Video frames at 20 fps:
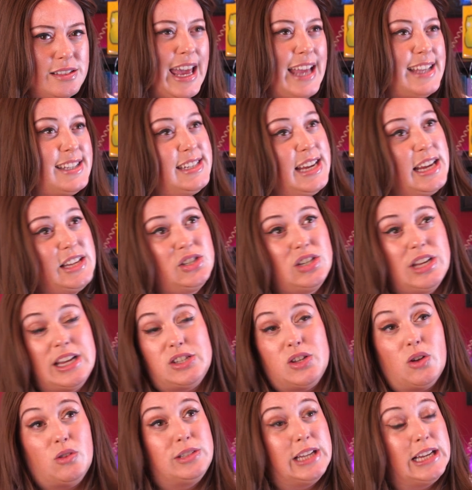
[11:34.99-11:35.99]
It's tension.
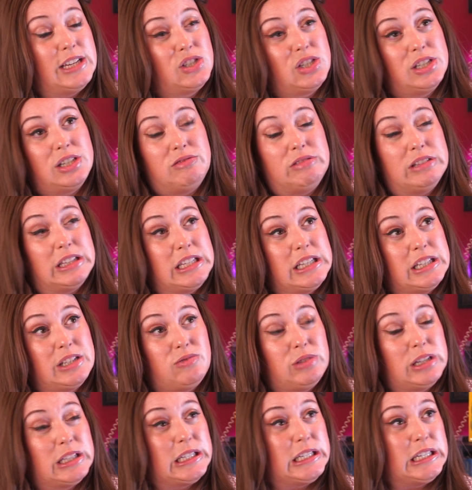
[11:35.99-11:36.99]
It's all tension and
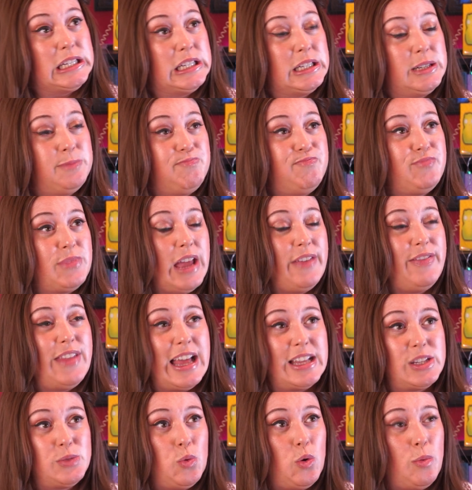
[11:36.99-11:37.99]
release, really, and
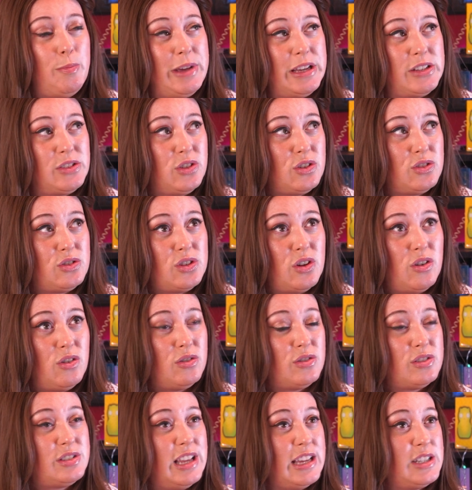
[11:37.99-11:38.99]
that's what makes good
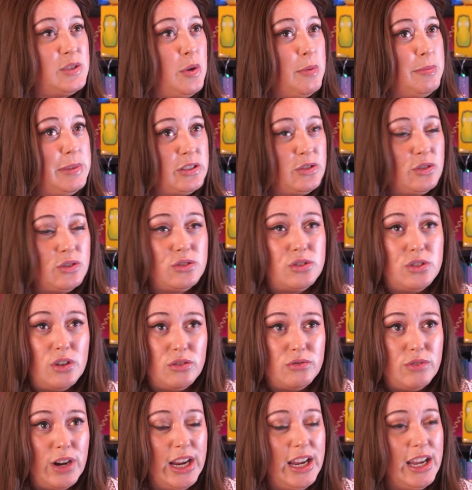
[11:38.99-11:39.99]
songs. That's what makes good
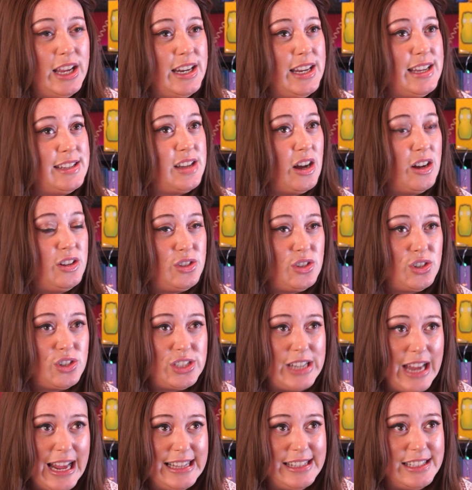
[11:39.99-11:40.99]
songwriting, is
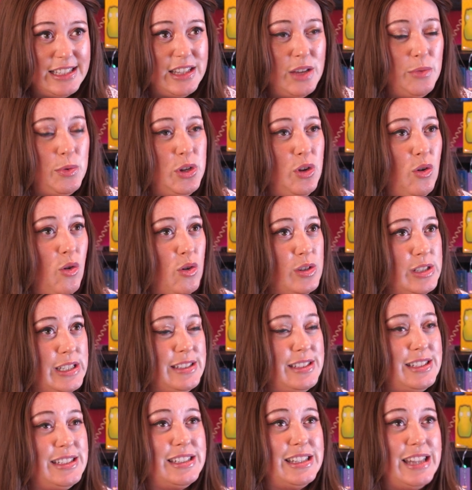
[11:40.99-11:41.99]
understanding that when your
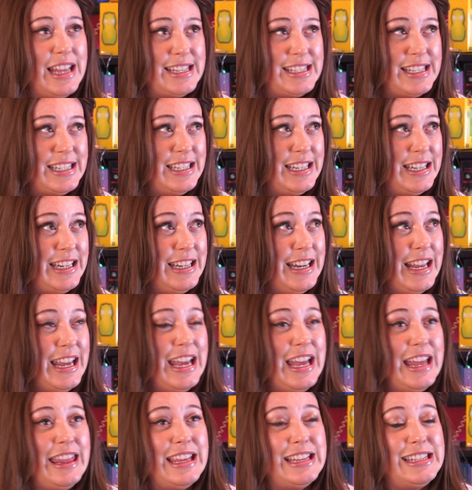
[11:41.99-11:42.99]
audience is listening,
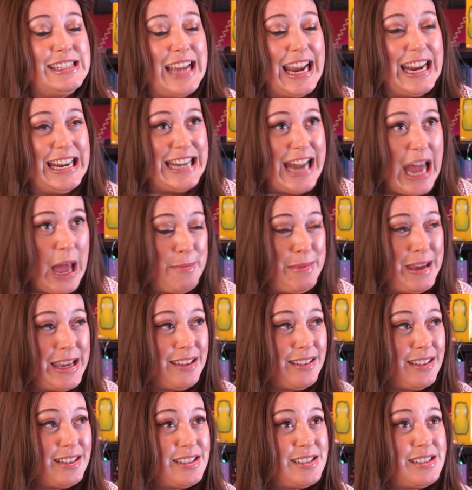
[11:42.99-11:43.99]
that
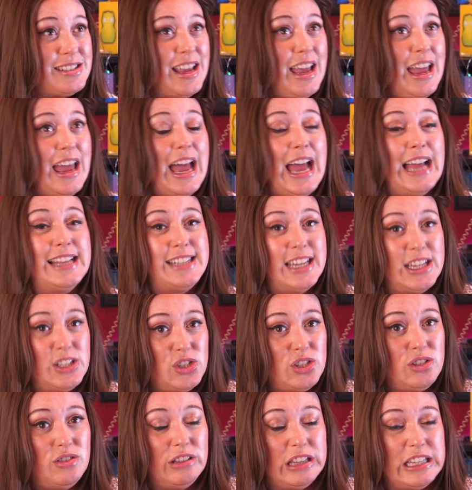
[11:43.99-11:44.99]
dynamics and
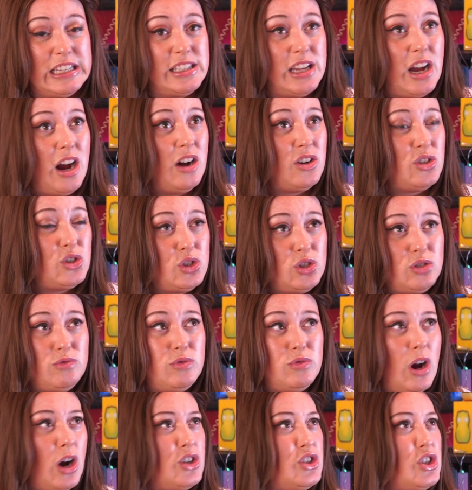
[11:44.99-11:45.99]
tension and release are
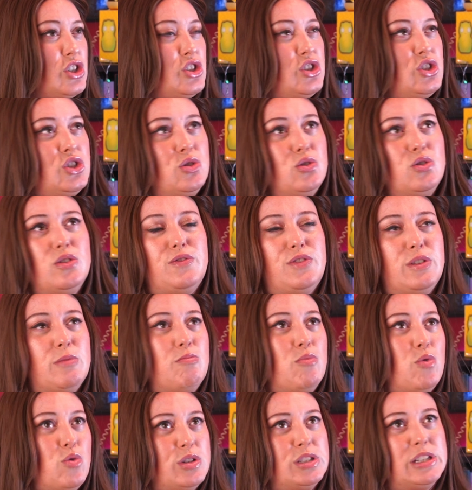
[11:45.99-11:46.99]
just two of the
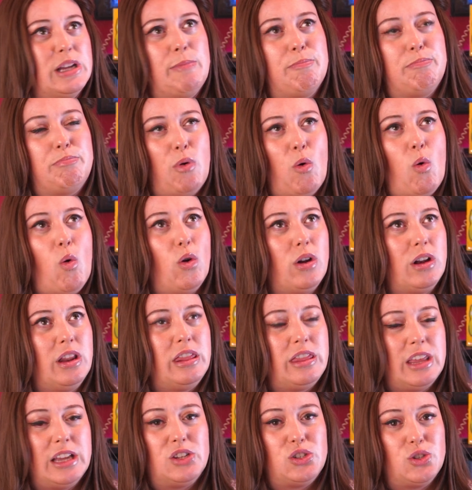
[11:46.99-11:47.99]
most
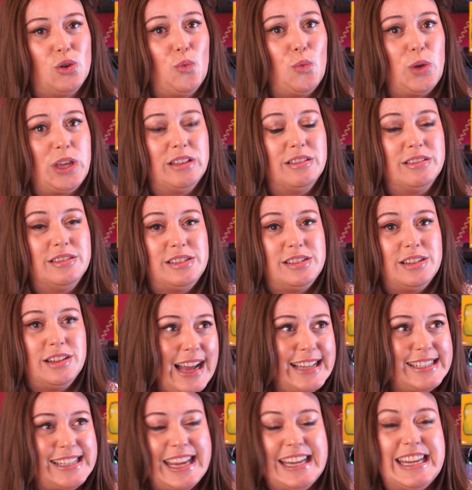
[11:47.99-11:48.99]
important things you'll wield
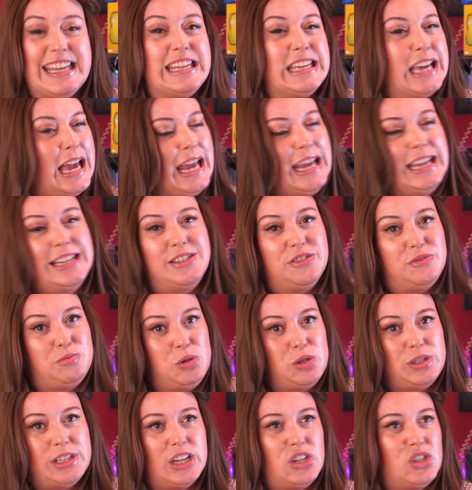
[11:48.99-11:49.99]
as any kind of
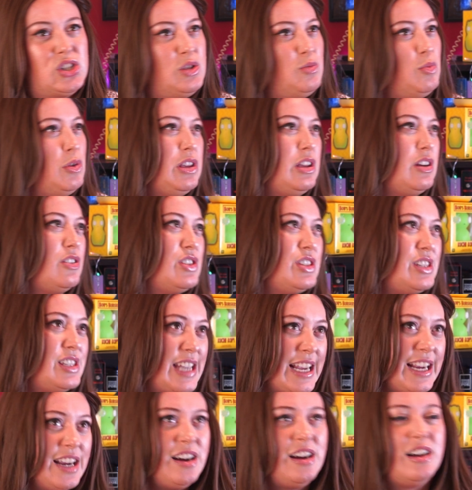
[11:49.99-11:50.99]
musician, whether you're a
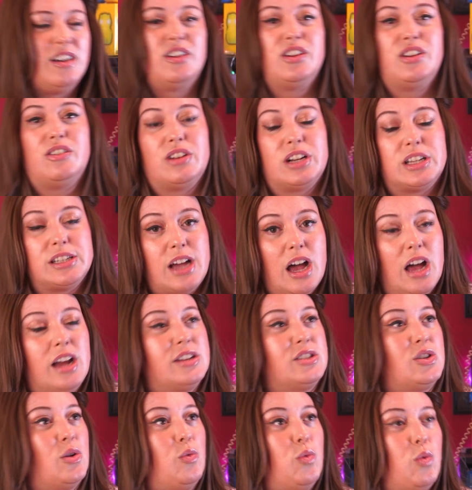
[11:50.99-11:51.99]
singer or you're a
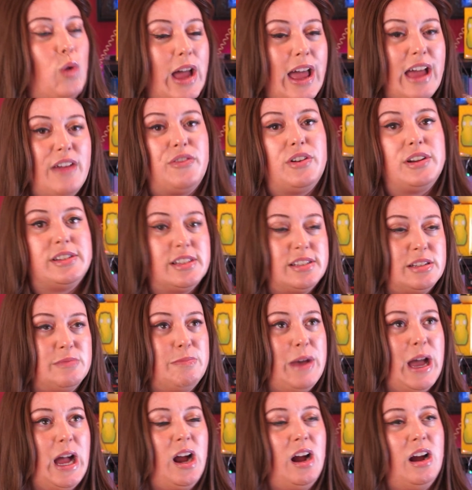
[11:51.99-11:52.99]
guitarist or whatever. It doesn't
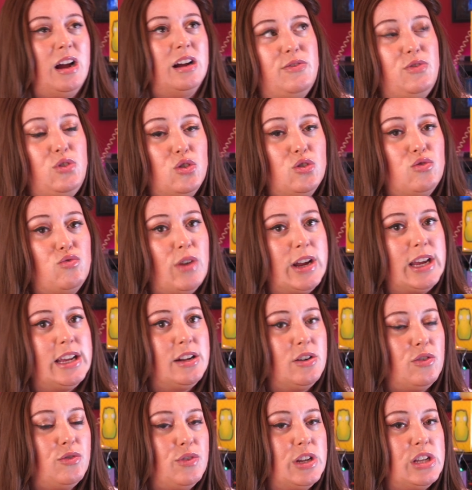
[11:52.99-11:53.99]
matter. If you're
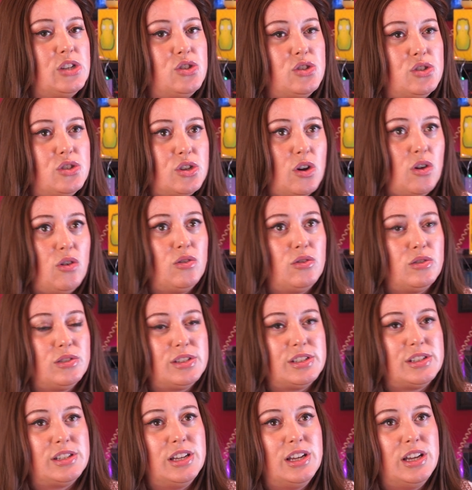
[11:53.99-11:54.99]
writing and arranging
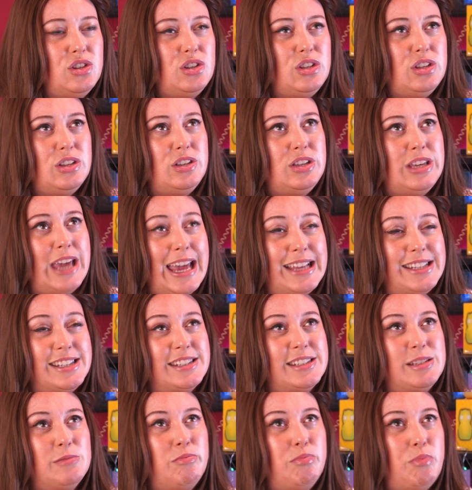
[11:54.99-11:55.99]
songs, yes,
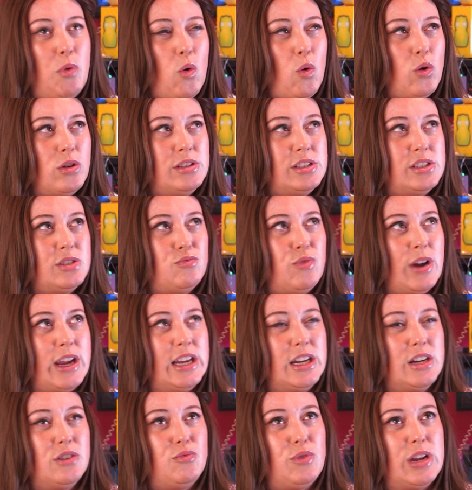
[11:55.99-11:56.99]
it's important to write
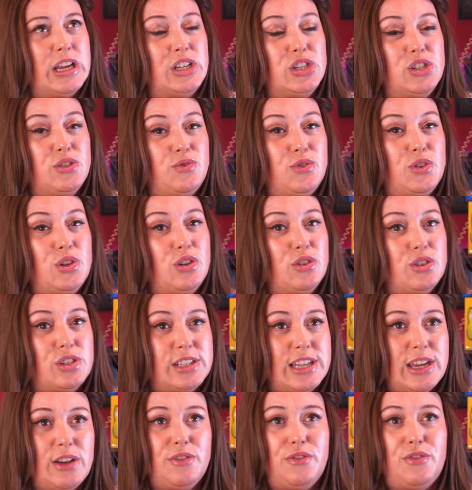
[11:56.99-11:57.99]
and arrange for
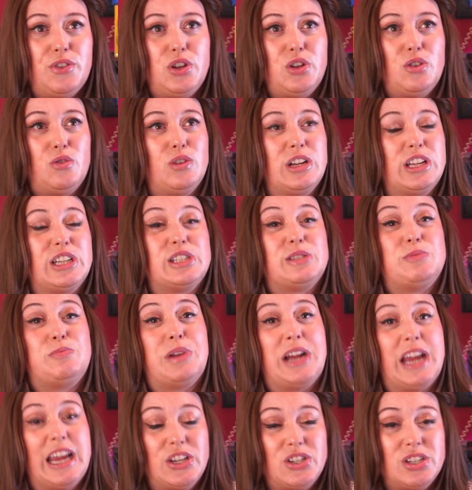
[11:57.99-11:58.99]
yourself, for your own
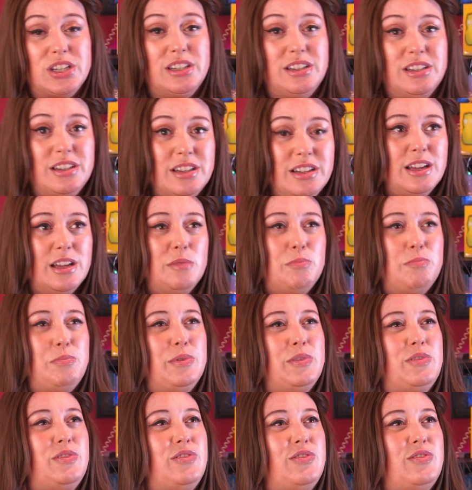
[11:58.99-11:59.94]
expression, but